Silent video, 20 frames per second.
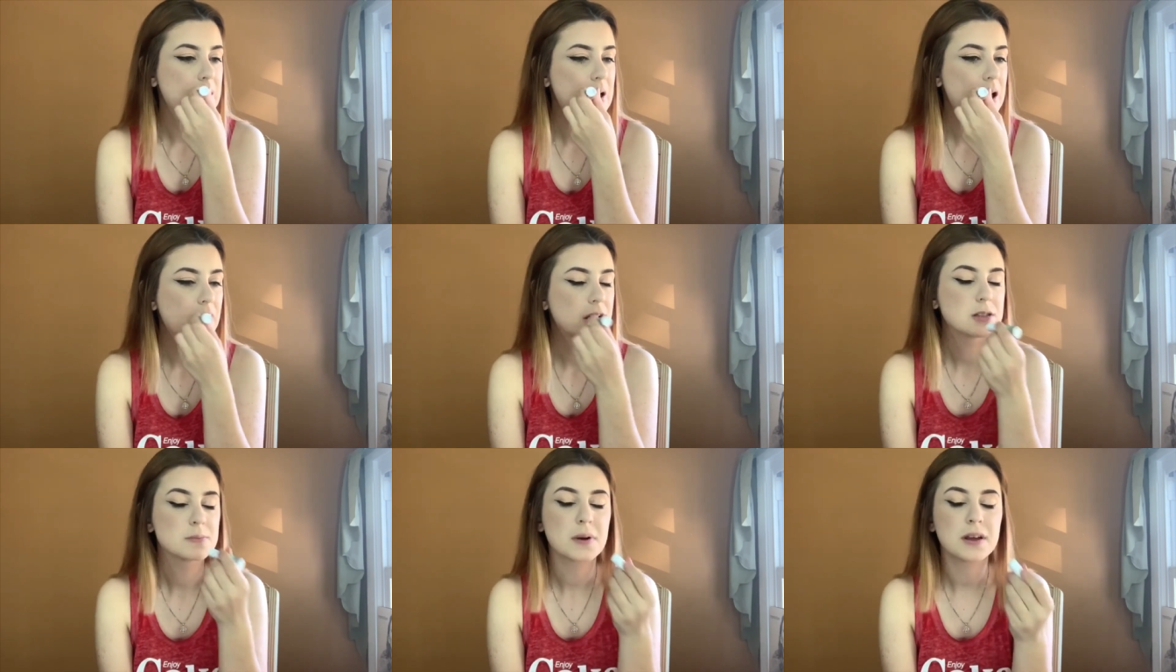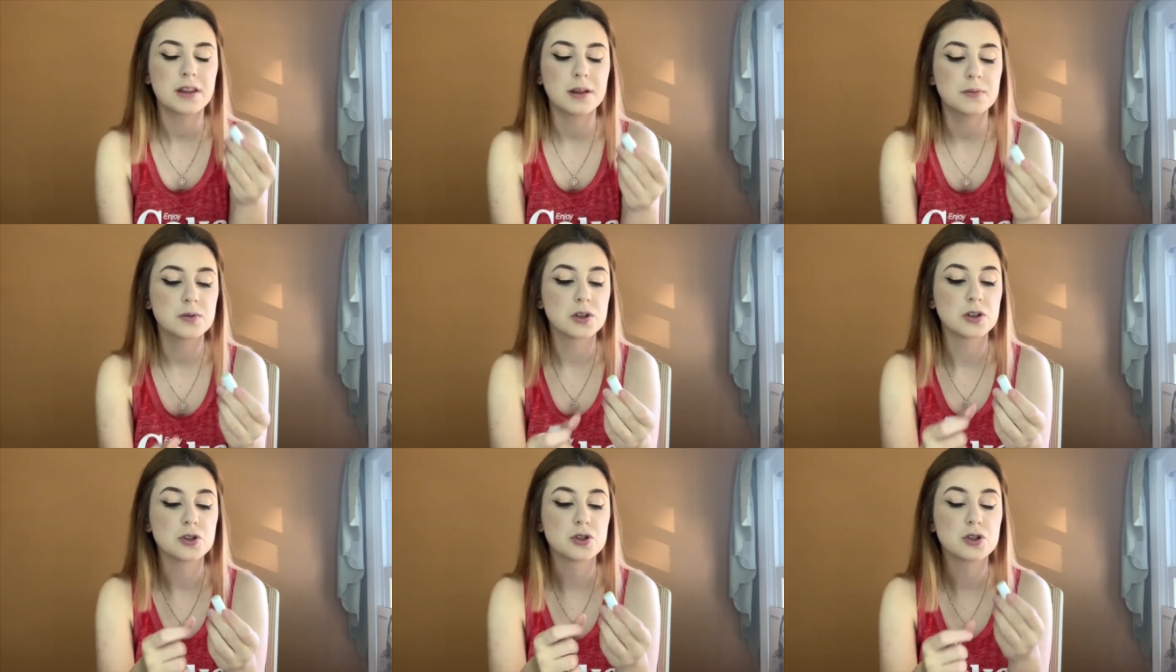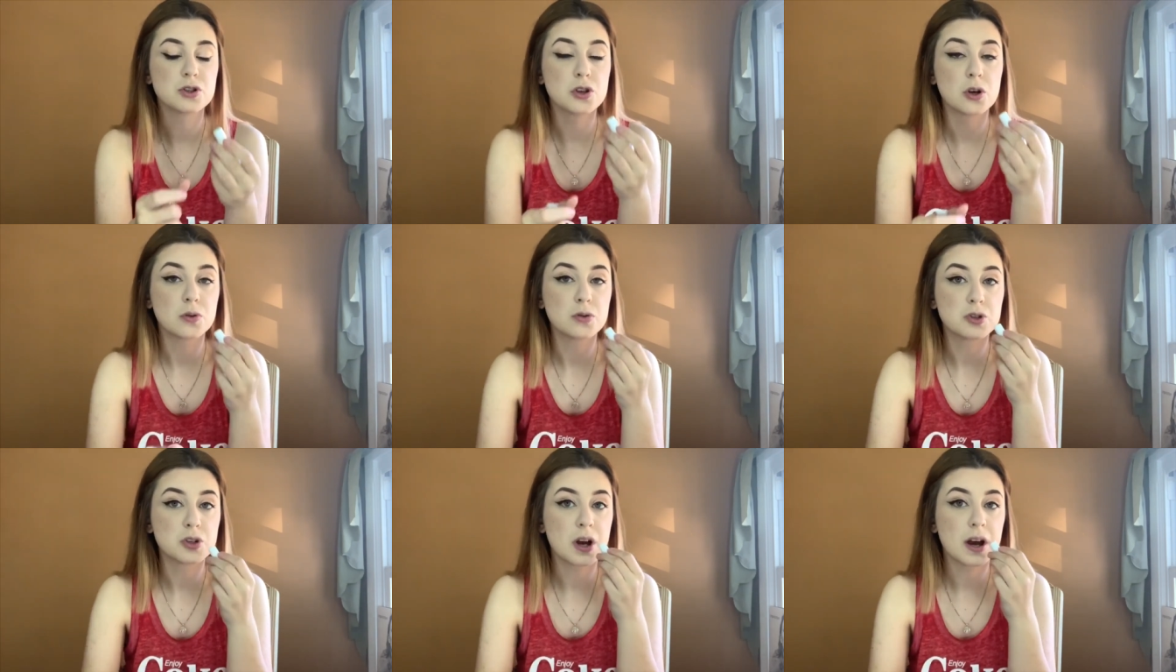because my lips are
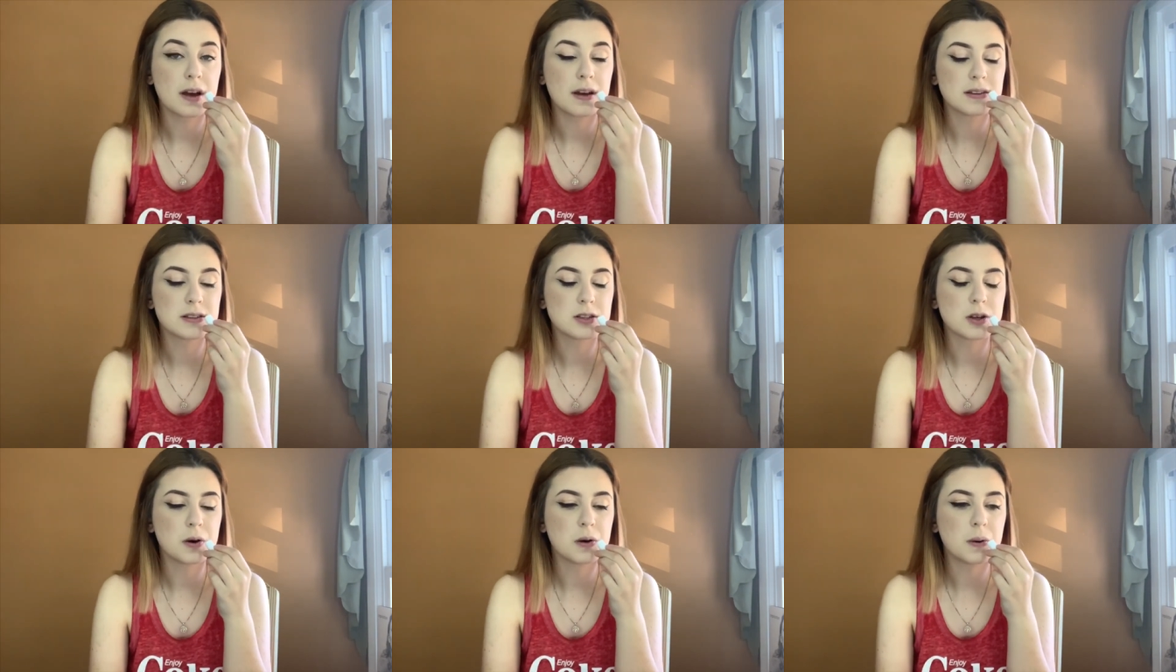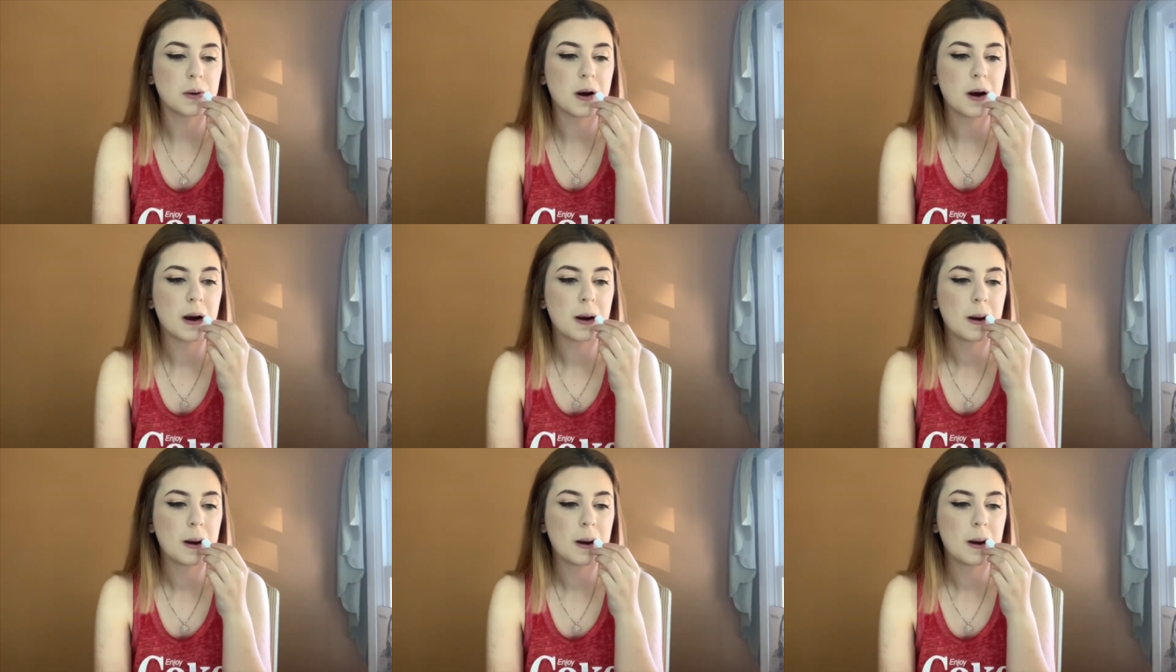so dry. So